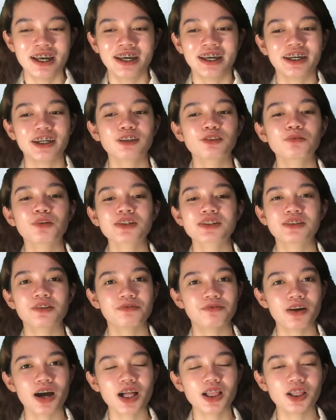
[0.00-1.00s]
It was
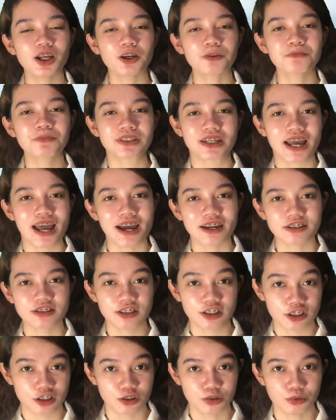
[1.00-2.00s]
developed as a
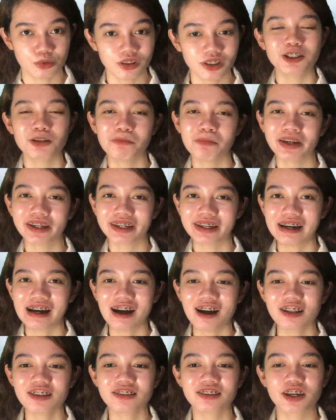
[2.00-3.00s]
tool to make
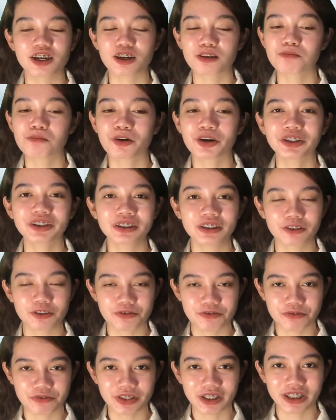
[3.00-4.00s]
healthcare more
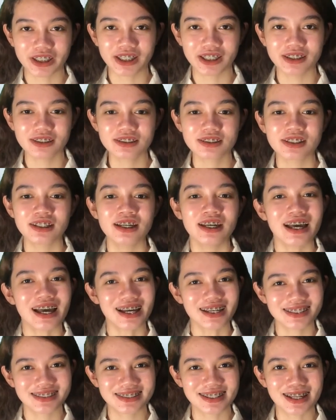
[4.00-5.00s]
convenient,
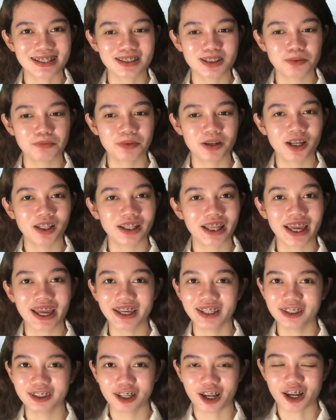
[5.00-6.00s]
accessible,
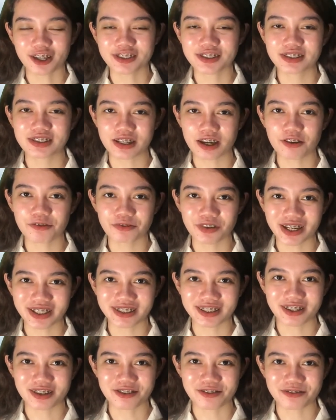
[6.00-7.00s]
and
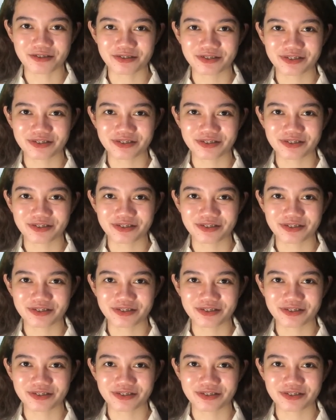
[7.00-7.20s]
cost-effective.